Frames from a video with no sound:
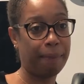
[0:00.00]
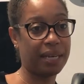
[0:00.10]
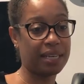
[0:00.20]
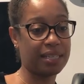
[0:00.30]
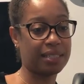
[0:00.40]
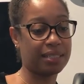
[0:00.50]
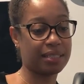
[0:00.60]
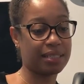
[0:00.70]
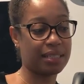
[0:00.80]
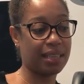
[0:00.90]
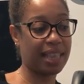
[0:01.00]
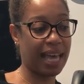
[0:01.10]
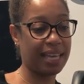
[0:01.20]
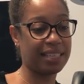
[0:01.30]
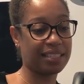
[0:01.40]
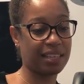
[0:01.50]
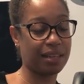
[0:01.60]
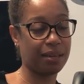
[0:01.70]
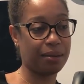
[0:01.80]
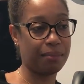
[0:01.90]
because that is
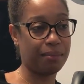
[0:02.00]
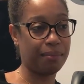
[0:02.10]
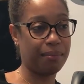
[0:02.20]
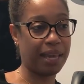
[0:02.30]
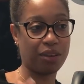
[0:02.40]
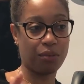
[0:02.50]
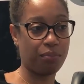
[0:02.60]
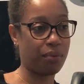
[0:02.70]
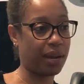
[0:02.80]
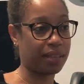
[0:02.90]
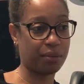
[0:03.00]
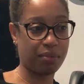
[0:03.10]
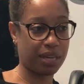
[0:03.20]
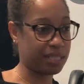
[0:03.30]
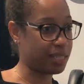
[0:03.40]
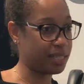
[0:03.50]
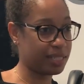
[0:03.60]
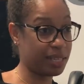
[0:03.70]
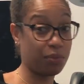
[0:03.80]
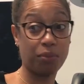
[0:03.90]
going to make or break the
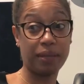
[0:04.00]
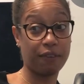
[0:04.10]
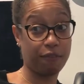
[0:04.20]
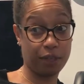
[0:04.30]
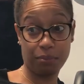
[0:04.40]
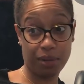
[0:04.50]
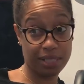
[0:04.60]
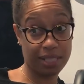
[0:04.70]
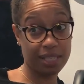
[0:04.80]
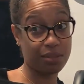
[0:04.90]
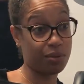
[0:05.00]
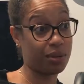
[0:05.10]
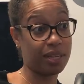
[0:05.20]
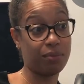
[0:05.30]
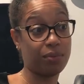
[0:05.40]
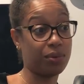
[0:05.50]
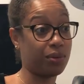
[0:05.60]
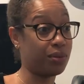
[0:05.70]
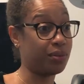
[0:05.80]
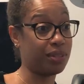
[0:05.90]
process. It will be a fun process, or it
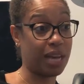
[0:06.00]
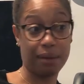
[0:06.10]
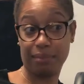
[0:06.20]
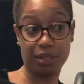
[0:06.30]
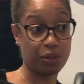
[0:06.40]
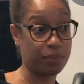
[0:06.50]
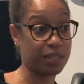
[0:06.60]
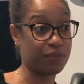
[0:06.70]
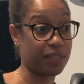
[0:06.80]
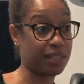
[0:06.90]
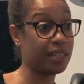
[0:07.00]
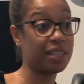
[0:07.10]
will not be so much fun.